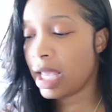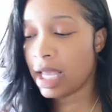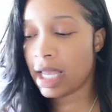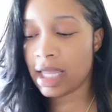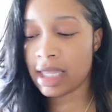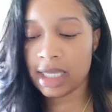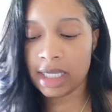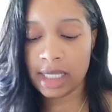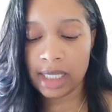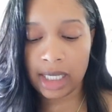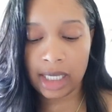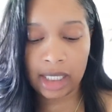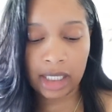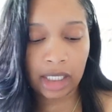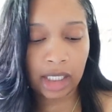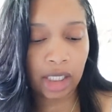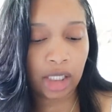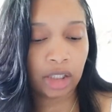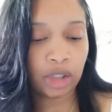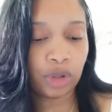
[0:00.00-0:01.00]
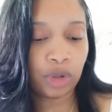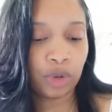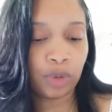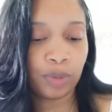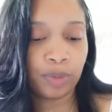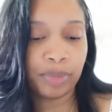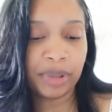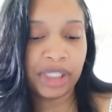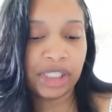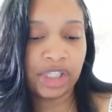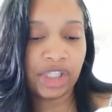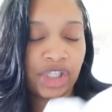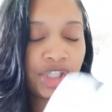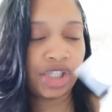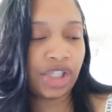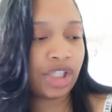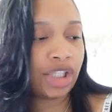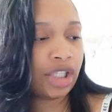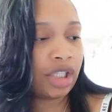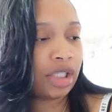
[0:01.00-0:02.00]
and then like a little
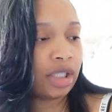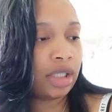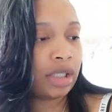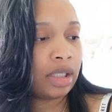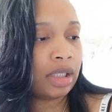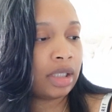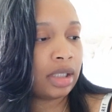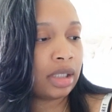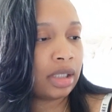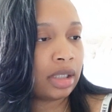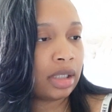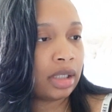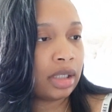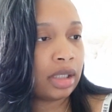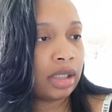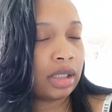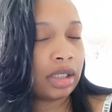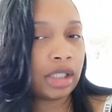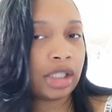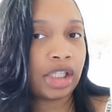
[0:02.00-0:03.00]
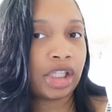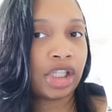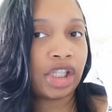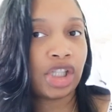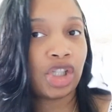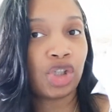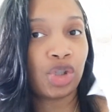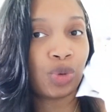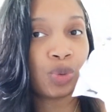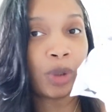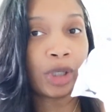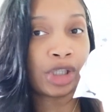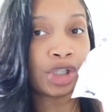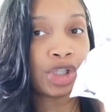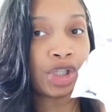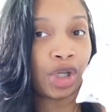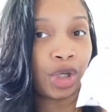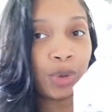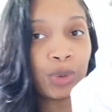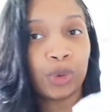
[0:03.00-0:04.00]
beach
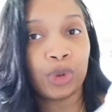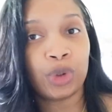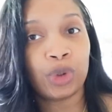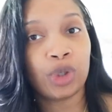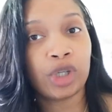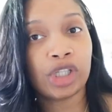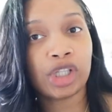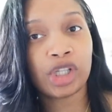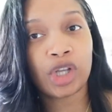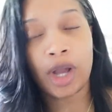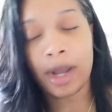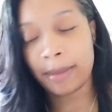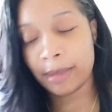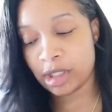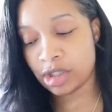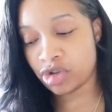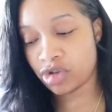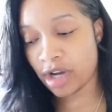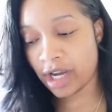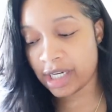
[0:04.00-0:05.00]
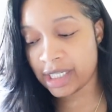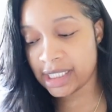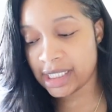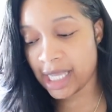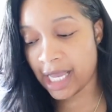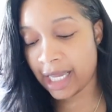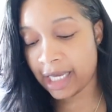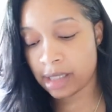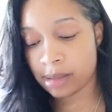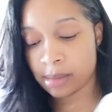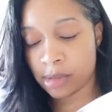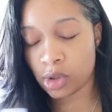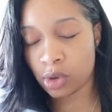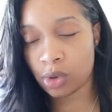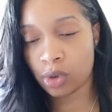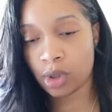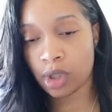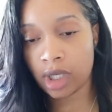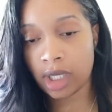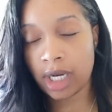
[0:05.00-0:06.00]
situation going on. So I'm gonna try these items
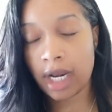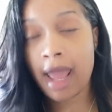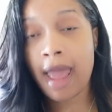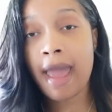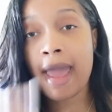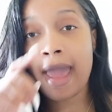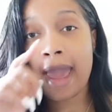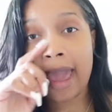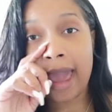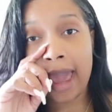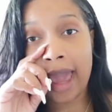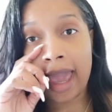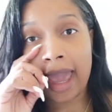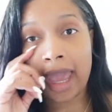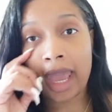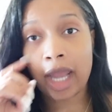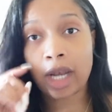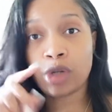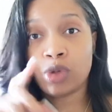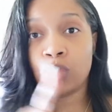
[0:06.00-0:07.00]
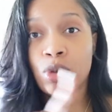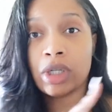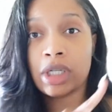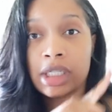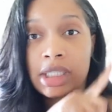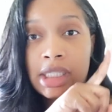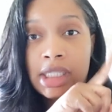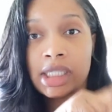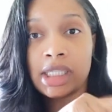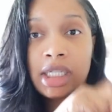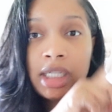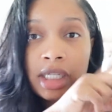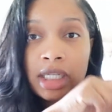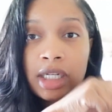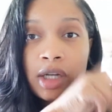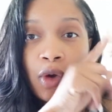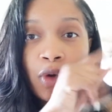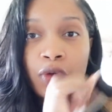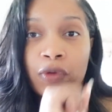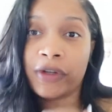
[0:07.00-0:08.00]
on and you're gonna see
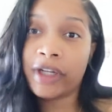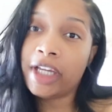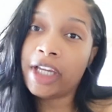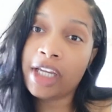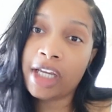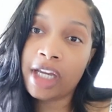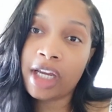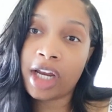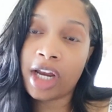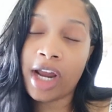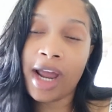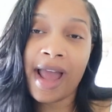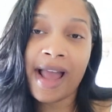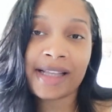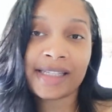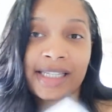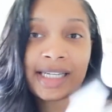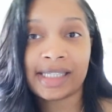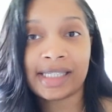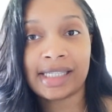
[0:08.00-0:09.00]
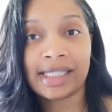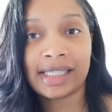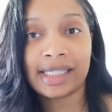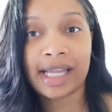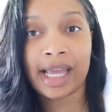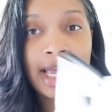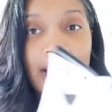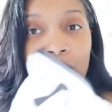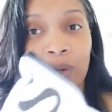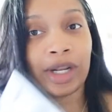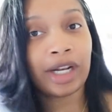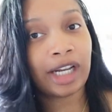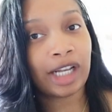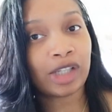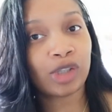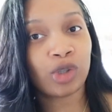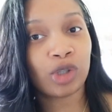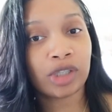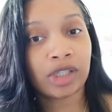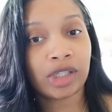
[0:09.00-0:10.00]
it over here as I sit down and I
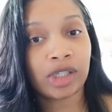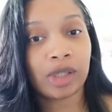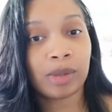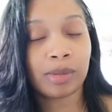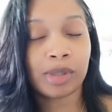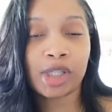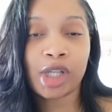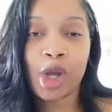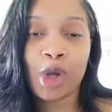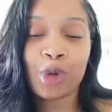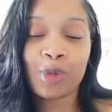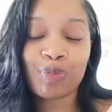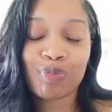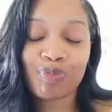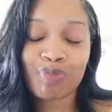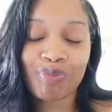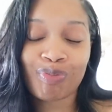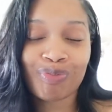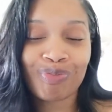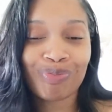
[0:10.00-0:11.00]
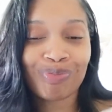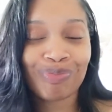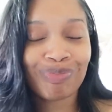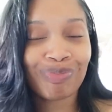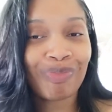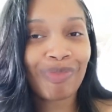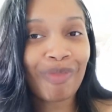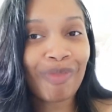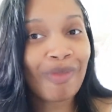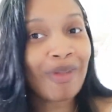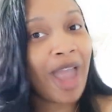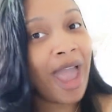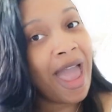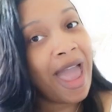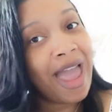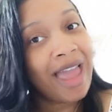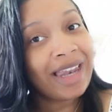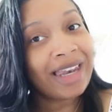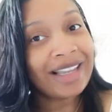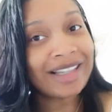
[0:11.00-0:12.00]
post them.
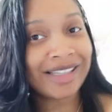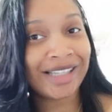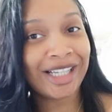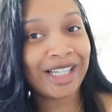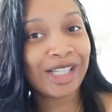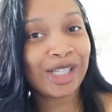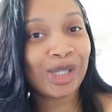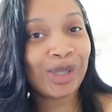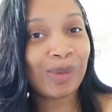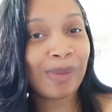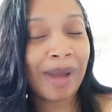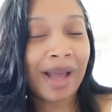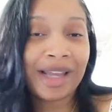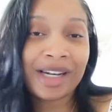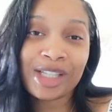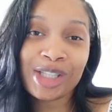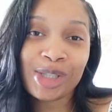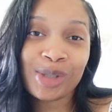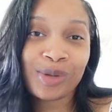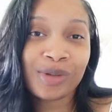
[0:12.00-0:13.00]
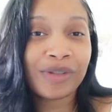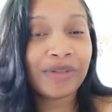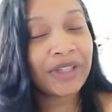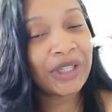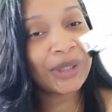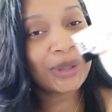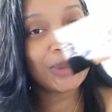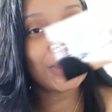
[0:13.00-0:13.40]
So let's get into my initial review